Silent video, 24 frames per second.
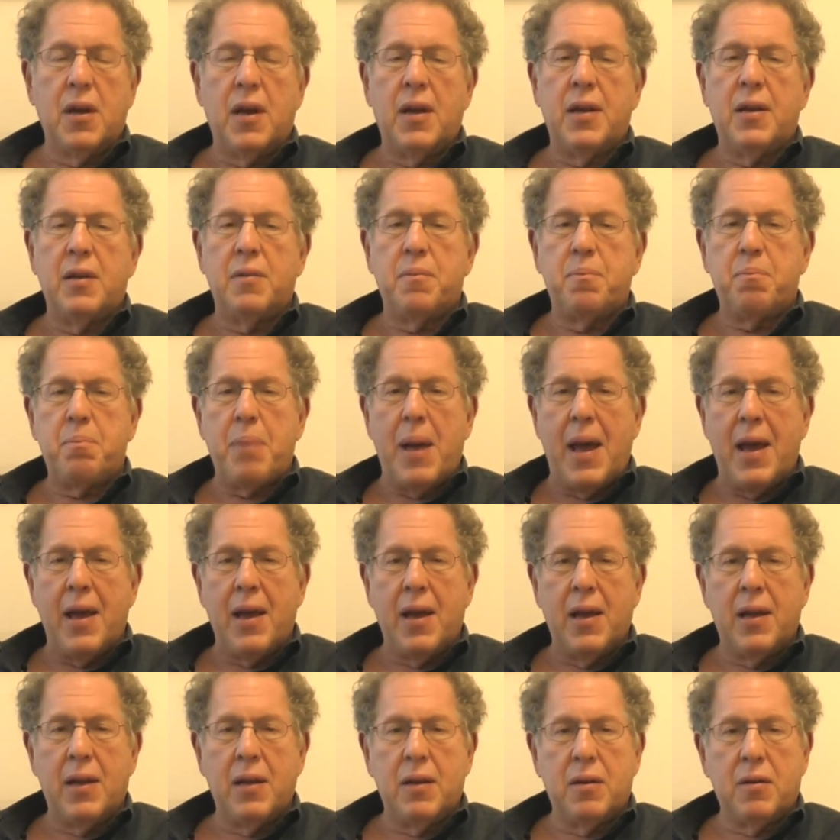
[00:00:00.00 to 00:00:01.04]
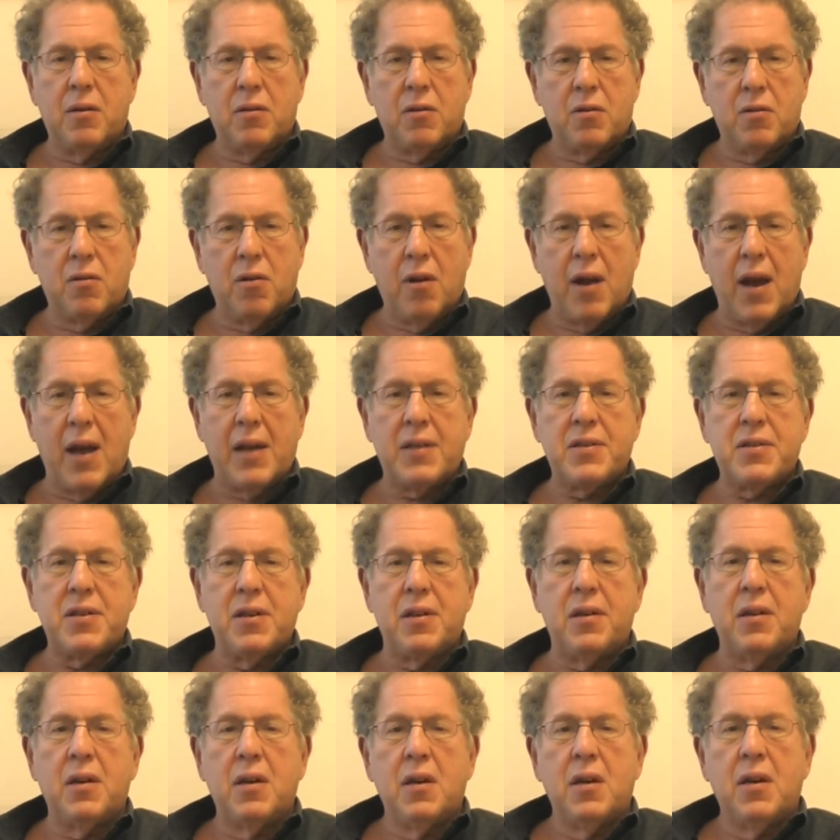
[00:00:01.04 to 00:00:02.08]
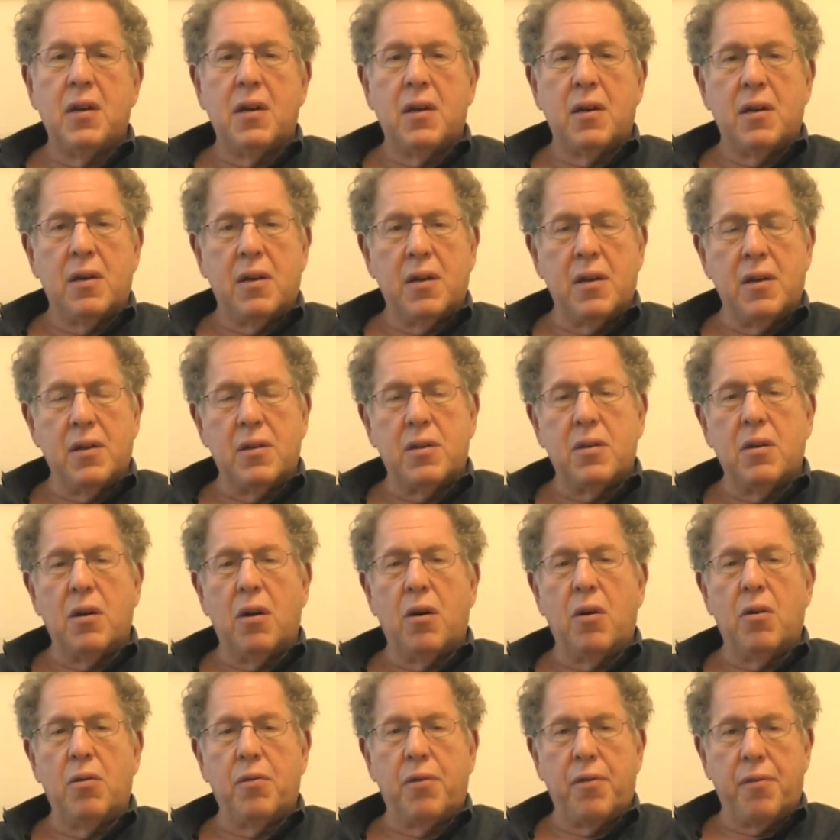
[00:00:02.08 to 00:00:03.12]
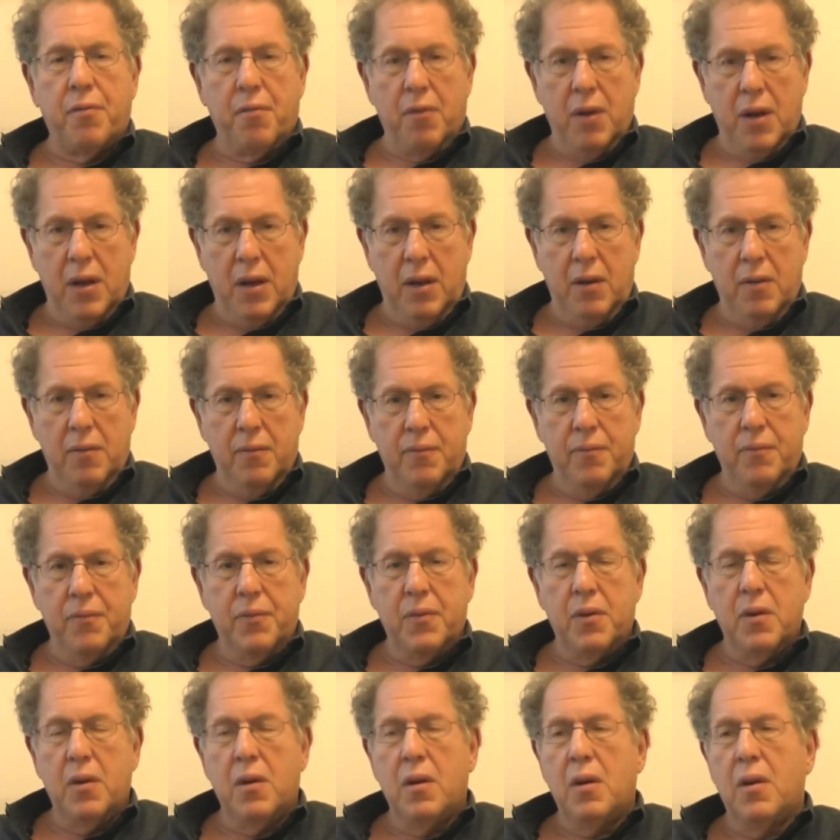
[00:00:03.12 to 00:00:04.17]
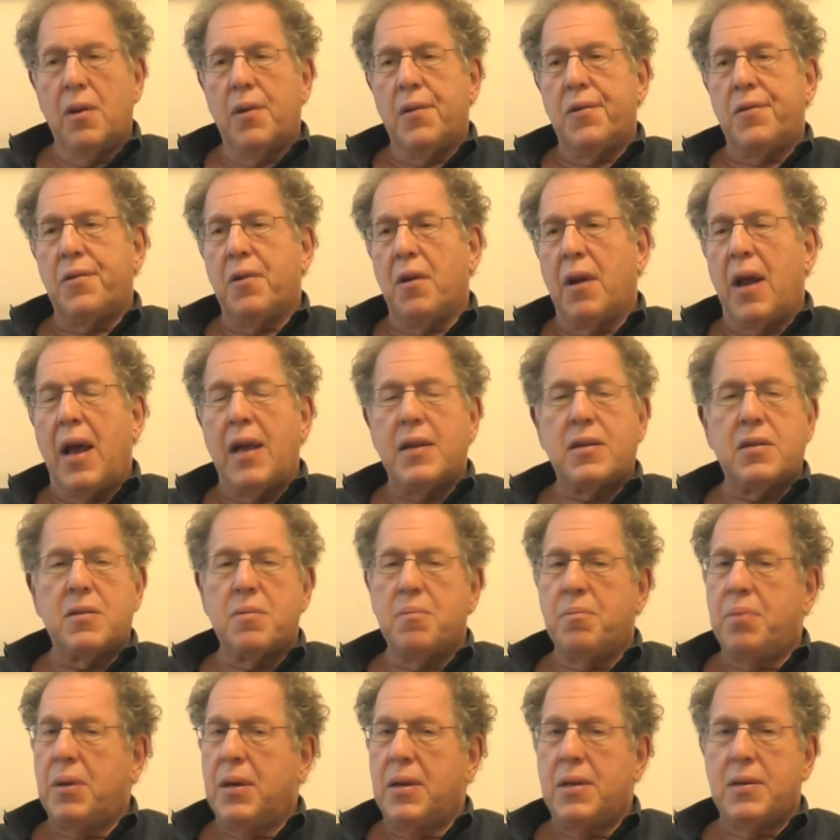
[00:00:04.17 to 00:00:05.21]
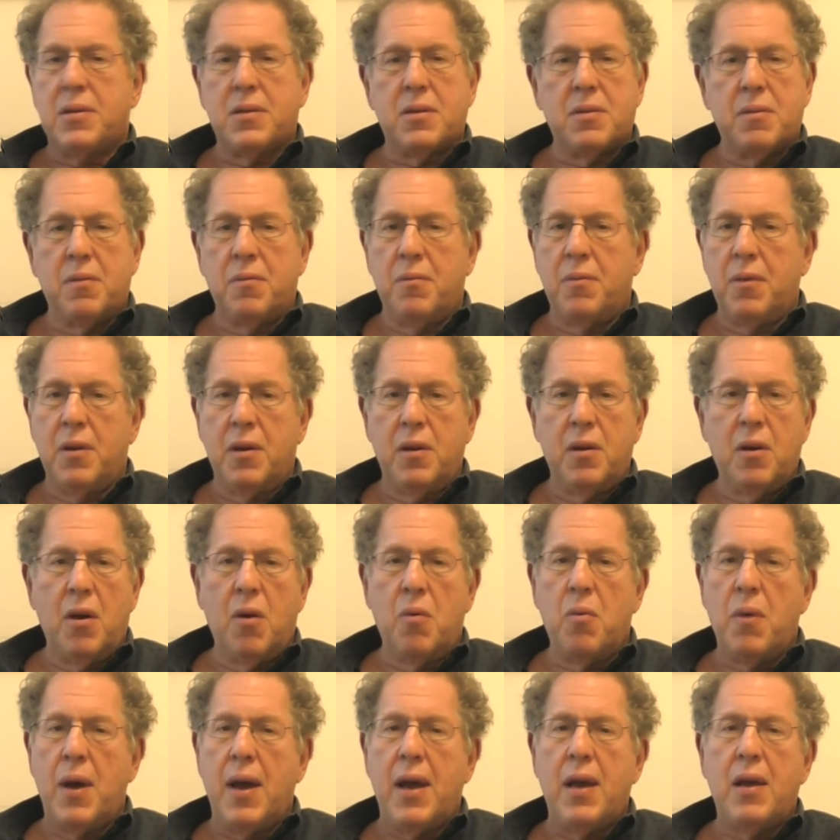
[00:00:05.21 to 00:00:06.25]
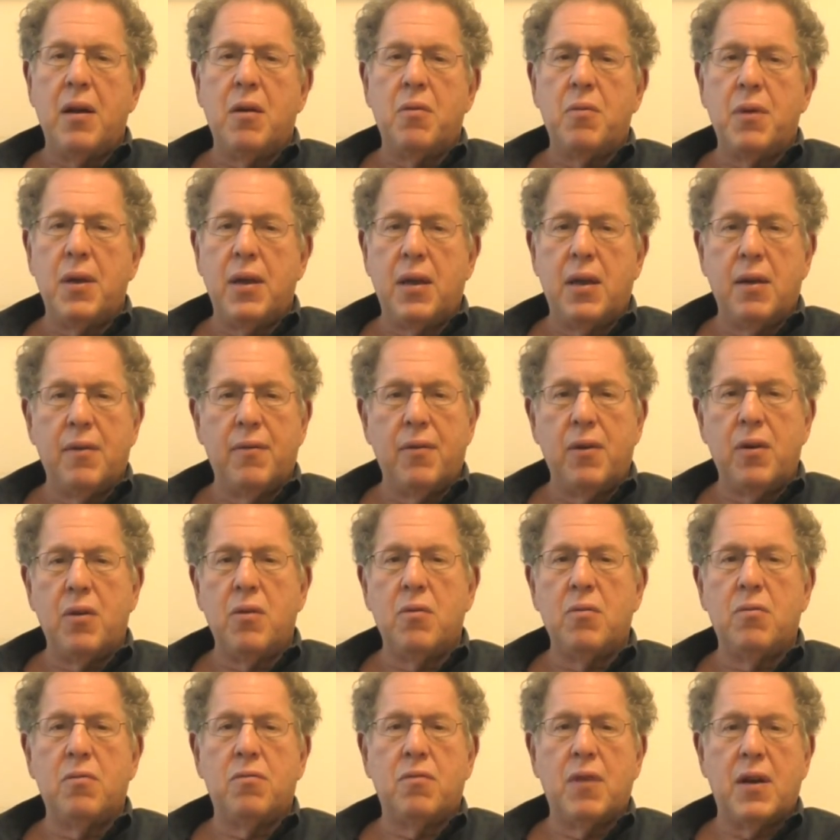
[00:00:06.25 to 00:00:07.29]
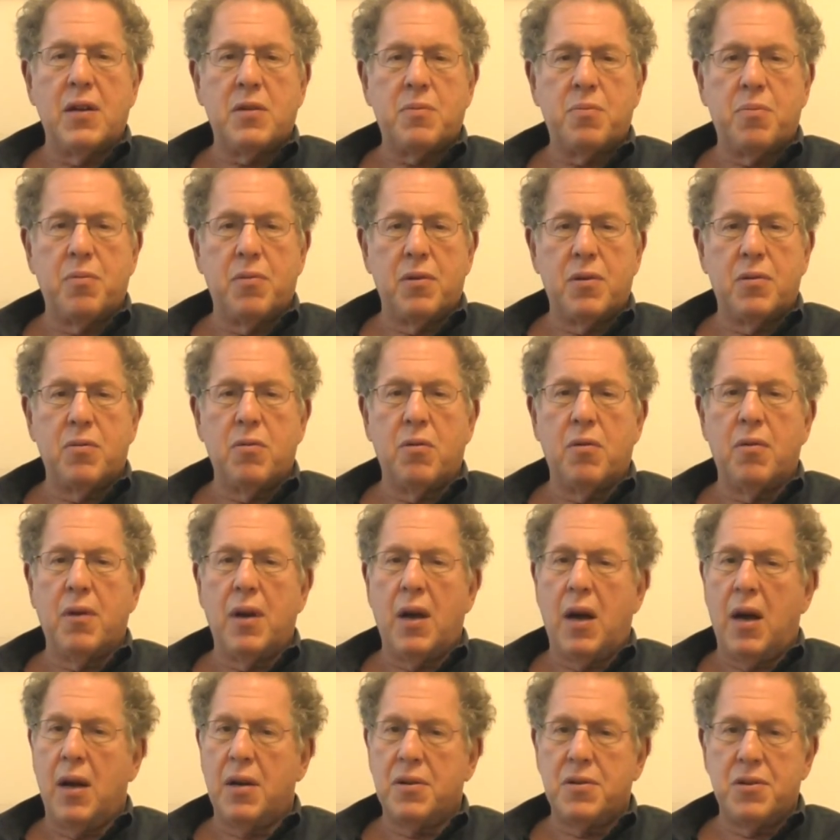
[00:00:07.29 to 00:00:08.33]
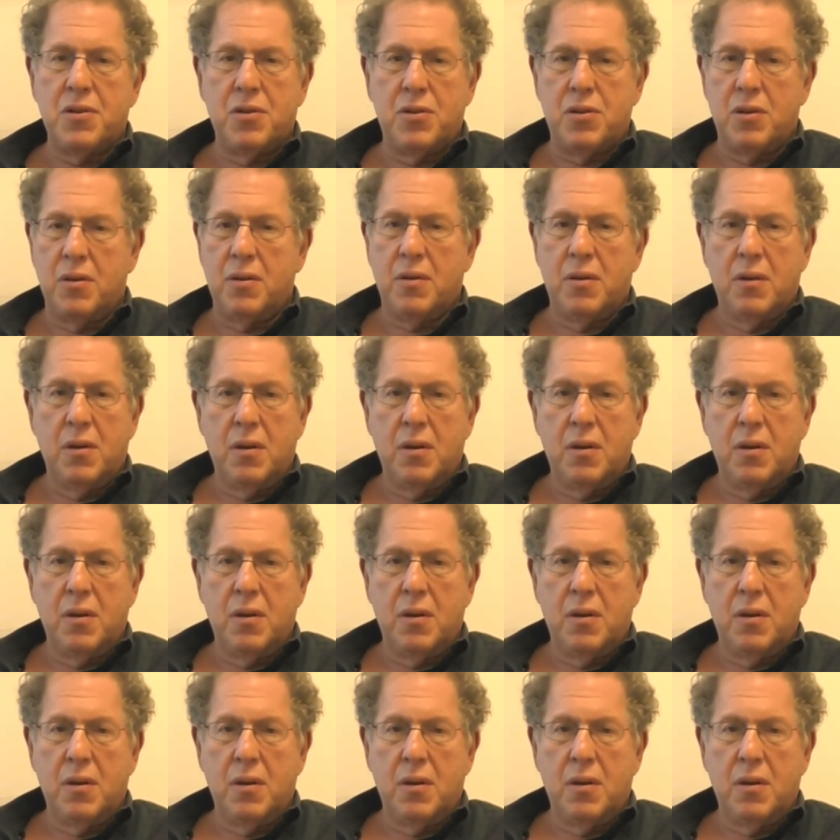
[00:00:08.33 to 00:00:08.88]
and it cracks it into O3. So but it's in no way are we giving you respiratory oxygen.